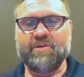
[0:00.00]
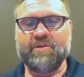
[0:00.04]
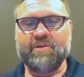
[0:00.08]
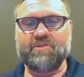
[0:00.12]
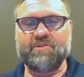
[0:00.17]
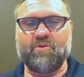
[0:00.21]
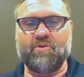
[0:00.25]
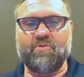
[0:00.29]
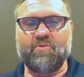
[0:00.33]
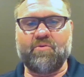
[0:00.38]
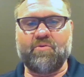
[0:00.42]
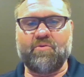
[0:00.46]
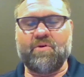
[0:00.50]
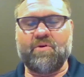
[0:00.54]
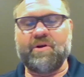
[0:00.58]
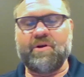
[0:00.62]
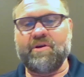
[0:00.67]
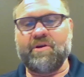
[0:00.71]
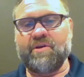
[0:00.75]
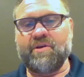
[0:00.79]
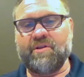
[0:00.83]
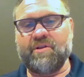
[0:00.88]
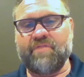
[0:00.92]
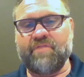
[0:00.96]
So
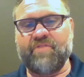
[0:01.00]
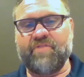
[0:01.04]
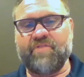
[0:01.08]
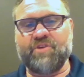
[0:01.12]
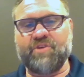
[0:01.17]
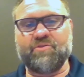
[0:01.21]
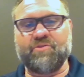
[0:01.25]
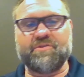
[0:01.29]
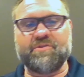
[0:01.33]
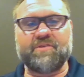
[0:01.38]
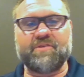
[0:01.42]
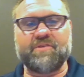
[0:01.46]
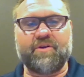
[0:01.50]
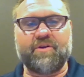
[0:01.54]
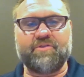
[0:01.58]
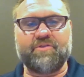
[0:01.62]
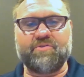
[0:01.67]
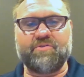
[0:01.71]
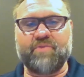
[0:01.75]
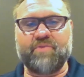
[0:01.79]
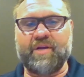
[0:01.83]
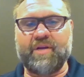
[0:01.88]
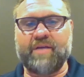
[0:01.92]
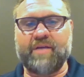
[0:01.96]
individuals started
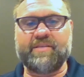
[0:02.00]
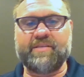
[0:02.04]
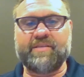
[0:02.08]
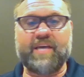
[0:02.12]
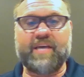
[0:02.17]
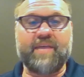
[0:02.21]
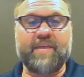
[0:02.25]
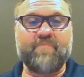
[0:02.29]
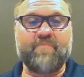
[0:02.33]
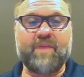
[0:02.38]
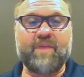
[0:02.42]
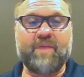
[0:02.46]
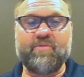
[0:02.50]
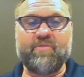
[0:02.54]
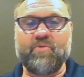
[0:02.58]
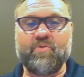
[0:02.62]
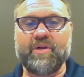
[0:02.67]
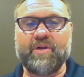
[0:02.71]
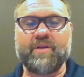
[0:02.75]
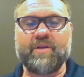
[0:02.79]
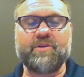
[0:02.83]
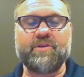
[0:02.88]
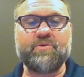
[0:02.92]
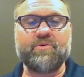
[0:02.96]
to realize, hey, maybe we
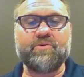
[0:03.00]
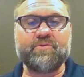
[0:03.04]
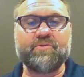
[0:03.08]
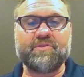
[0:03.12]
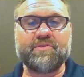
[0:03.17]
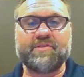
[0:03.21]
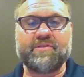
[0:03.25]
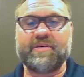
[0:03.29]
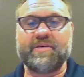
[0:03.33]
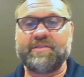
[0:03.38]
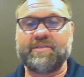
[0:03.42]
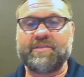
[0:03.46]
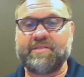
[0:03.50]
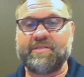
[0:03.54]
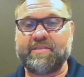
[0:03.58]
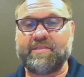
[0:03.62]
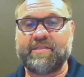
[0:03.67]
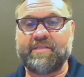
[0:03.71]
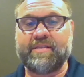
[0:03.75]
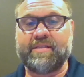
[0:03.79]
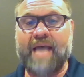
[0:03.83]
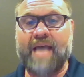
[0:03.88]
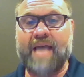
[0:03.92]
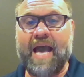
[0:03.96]
can use this
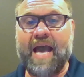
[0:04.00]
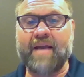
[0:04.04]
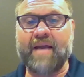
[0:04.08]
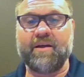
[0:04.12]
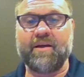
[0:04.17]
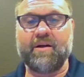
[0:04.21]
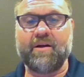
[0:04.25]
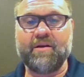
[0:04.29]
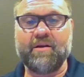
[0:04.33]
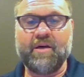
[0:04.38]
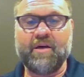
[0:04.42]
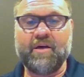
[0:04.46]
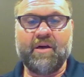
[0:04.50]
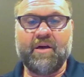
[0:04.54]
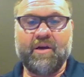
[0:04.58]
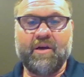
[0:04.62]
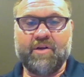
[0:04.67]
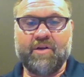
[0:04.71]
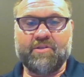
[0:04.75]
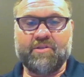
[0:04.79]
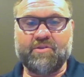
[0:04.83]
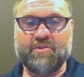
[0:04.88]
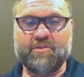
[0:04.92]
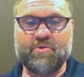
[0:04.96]
data
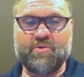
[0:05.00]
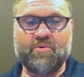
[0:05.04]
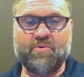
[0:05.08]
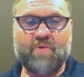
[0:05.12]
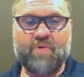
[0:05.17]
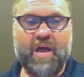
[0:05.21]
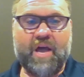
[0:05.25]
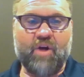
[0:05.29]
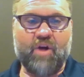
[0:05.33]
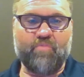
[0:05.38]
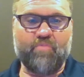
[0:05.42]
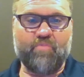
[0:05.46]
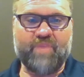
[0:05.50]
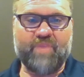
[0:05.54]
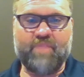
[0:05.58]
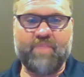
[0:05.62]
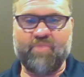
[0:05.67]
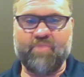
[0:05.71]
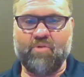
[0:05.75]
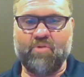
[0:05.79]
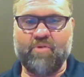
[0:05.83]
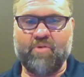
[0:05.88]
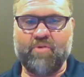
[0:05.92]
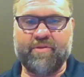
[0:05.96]
to help
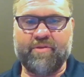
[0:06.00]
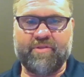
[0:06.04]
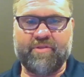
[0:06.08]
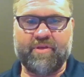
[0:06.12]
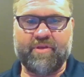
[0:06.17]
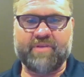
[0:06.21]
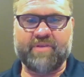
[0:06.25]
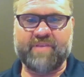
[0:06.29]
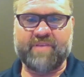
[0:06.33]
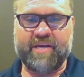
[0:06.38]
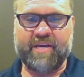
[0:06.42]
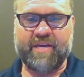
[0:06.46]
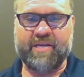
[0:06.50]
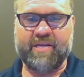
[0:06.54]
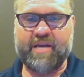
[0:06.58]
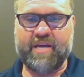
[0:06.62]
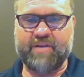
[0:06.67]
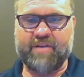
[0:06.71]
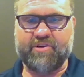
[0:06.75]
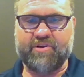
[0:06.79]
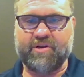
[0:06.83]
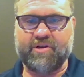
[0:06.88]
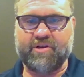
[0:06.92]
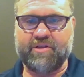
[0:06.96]
people with
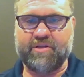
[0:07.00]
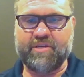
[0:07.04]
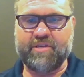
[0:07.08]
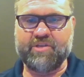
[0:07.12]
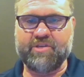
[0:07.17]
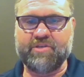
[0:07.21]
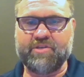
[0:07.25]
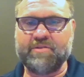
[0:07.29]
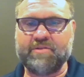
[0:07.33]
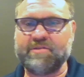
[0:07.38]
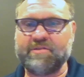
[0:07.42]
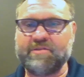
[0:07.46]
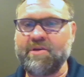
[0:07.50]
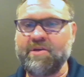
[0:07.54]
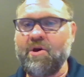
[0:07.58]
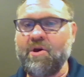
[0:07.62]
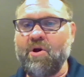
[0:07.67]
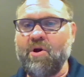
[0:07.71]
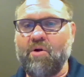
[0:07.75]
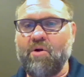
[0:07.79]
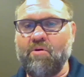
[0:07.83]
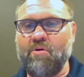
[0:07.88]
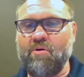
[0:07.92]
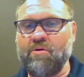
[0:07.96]
psychiatric conditions,
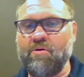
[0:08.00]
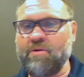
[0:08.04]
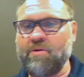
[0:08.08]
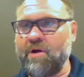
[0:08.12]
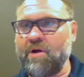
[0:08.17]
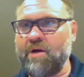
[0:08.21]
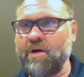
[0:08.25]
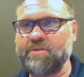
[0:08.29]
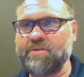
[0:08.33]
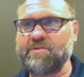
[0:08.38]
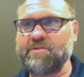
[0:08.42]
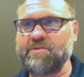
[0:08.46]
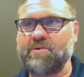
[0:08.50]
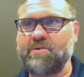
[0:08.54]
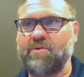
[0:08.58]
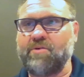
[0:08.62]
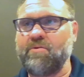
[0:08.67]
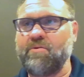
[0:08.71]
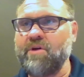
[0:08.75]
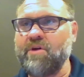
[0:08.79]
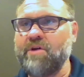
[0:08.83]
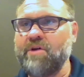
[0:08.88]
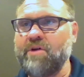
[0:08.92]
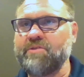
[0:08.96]
or also
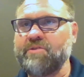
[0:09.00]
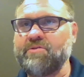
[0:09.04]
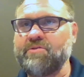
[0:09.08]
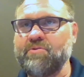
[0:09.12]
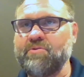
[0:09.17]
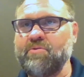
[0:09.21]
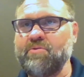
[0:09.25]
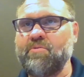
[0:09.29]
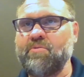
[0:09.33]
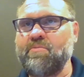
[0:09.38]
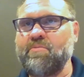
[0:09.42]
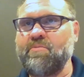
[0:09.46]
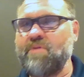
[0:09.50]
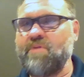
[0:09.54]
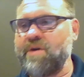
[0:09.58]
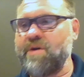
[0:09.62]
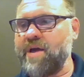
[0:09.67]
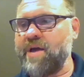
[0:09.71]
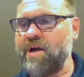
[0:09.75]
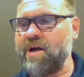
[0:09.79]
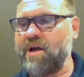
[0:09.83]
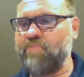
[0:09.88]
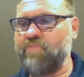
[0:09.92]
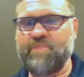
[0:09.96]
to
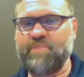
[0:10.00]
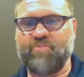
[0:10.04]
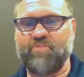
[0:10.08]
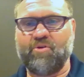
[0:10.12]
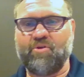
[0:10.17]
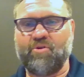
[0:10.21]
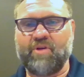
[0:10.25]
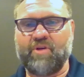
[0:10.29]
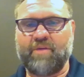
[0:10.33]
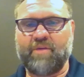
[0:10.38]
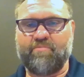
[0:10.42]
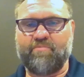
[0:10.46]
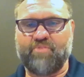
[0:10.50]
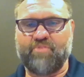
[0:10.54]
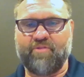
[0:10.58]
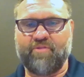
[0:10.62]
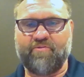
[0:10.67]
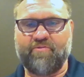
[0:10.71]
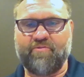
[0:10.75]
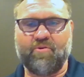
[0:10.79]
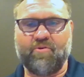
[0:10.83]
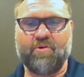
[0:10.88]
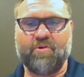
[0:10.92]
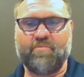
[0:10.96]
help people
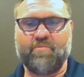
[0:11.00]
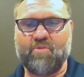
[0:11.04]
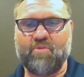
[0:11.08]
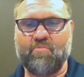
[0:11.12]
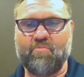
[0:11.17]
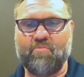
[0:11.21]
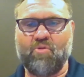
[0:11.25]
perform